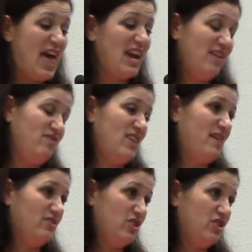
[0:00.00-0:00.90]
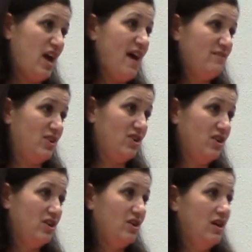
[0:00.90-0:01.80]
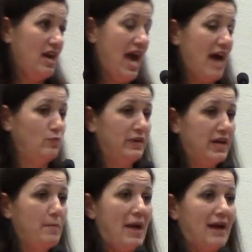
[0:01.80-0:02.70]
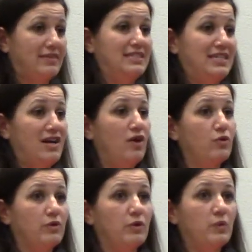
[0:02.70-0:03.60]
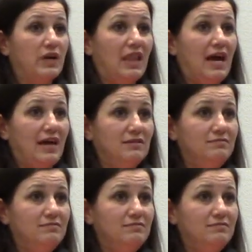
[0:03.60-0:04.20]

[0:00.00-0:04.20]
and I never, ever had one come back that did not order a raclette.